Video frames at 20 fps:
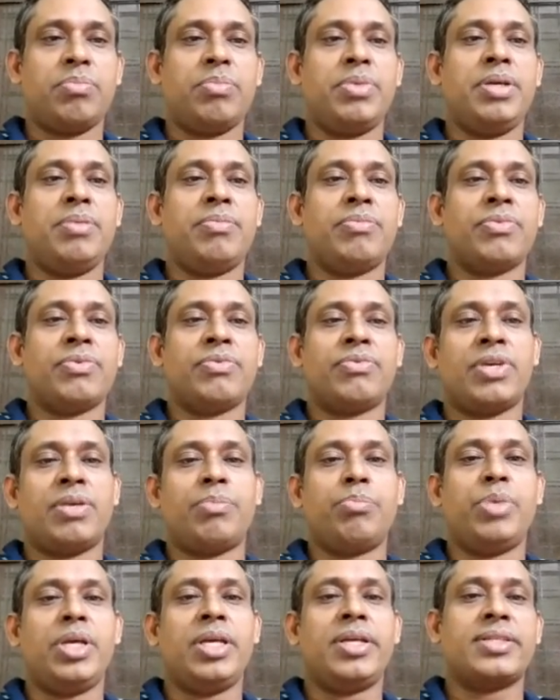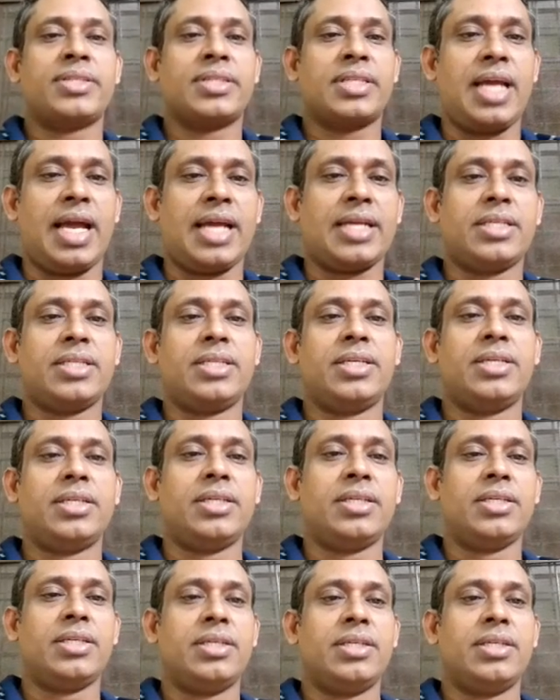beam from being scattered